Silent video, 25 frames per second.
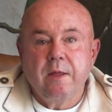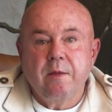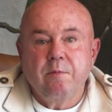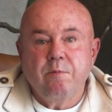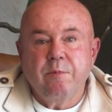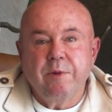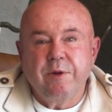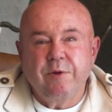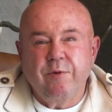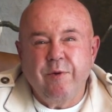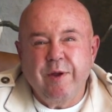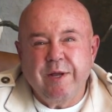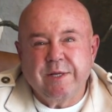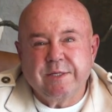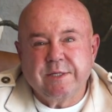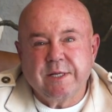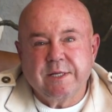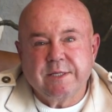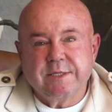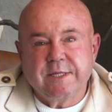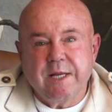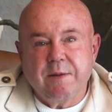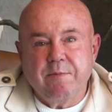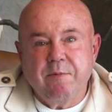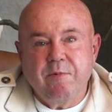Matrics,
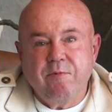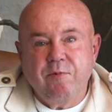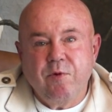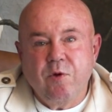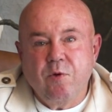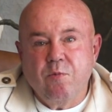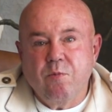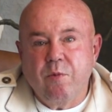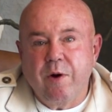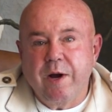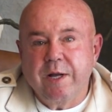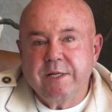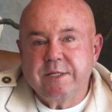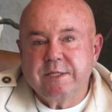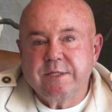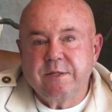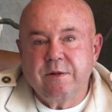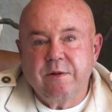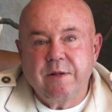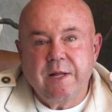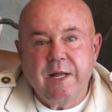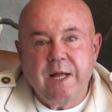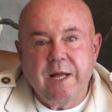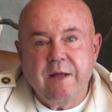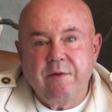some of you might still
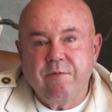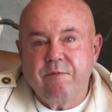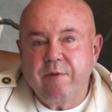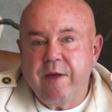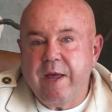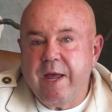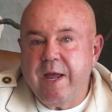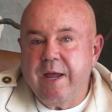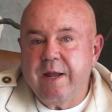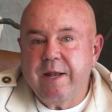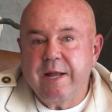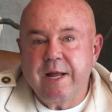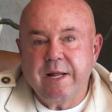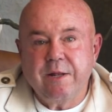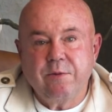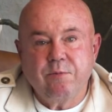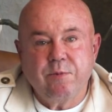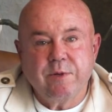have hair that